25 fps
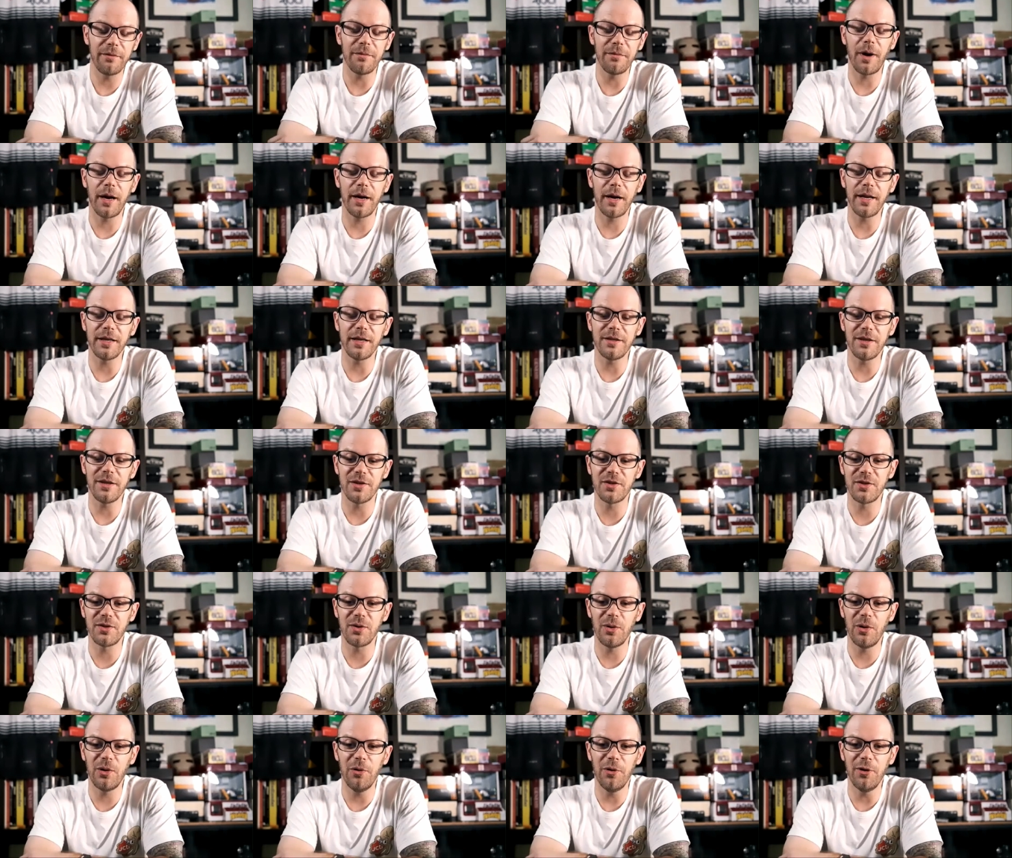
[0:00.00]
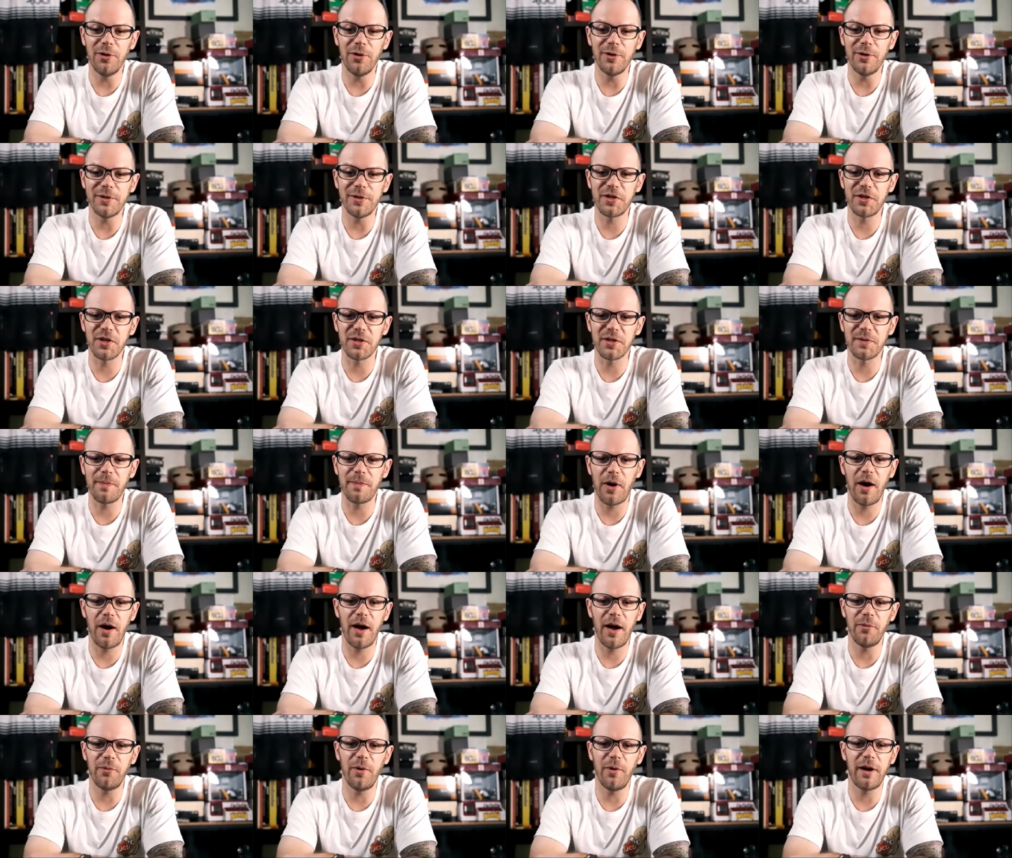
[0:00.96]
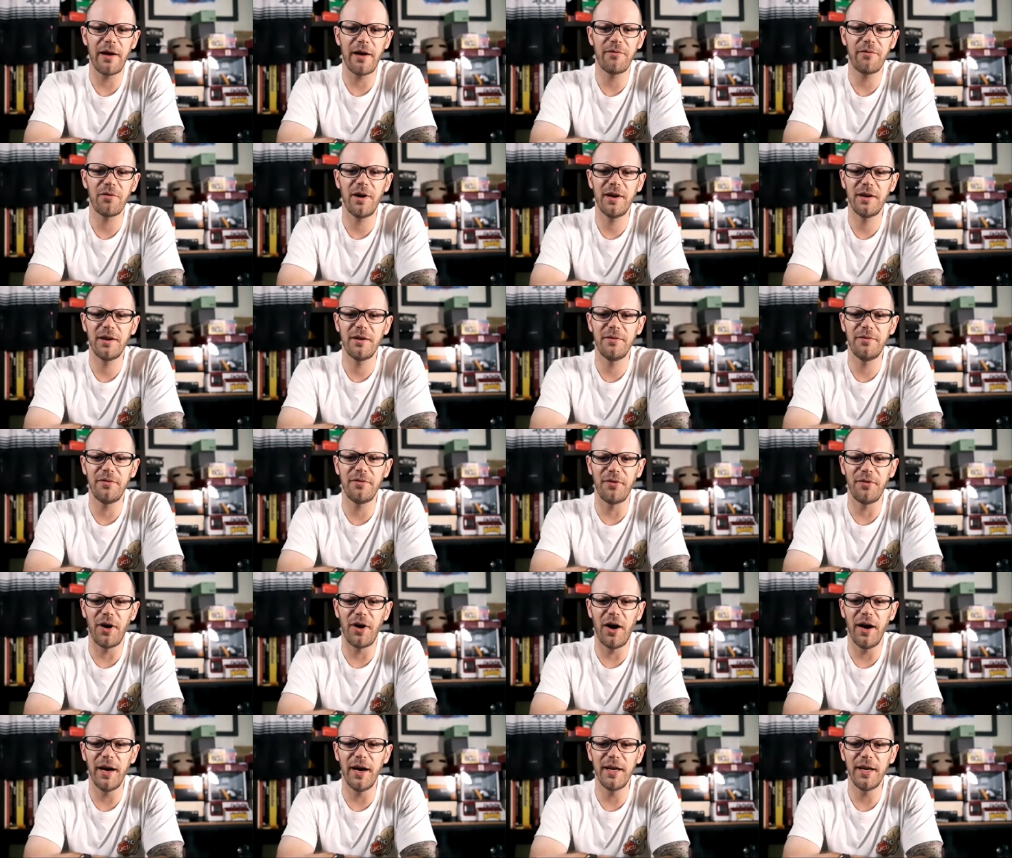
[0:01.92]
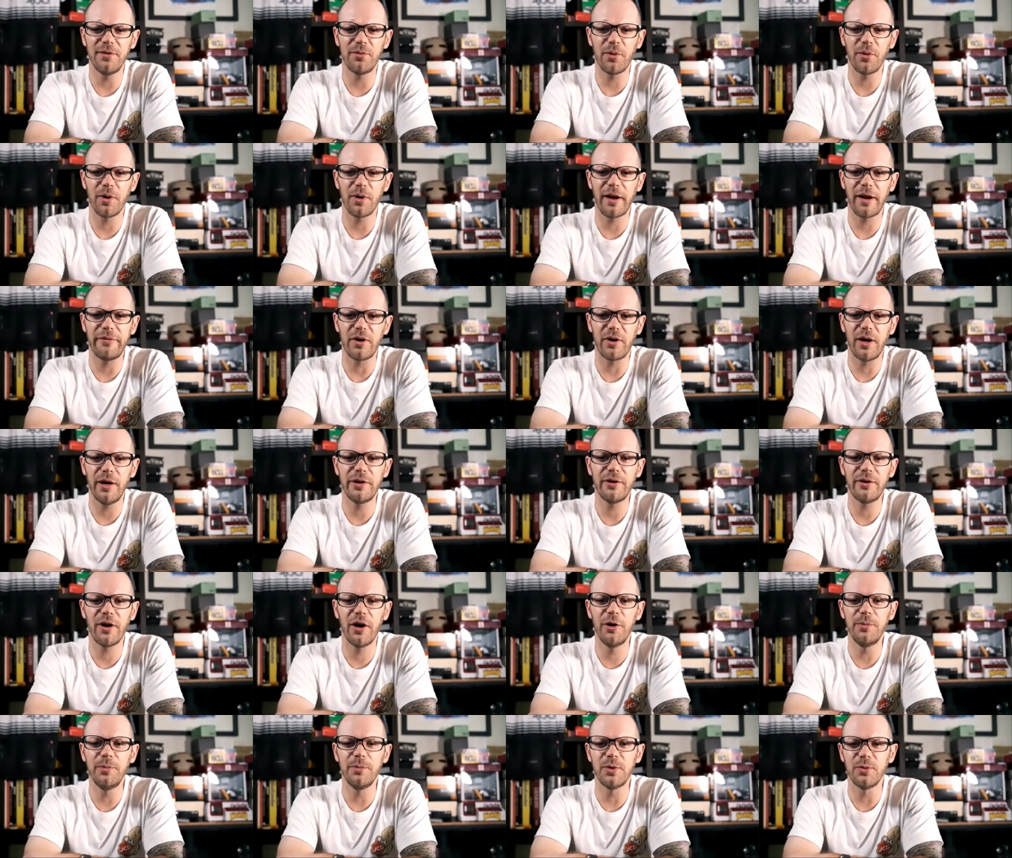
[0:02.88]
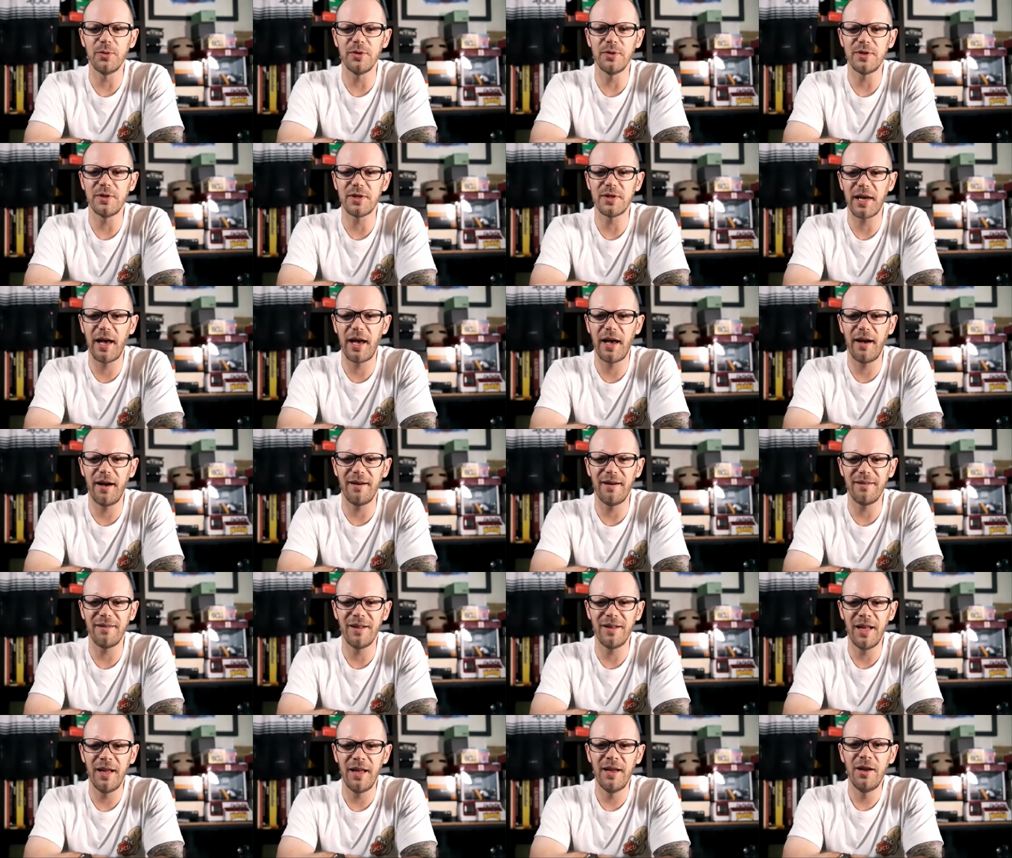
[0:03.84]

running to stores, just buying whatever I could find, whatever I'd hoped would sell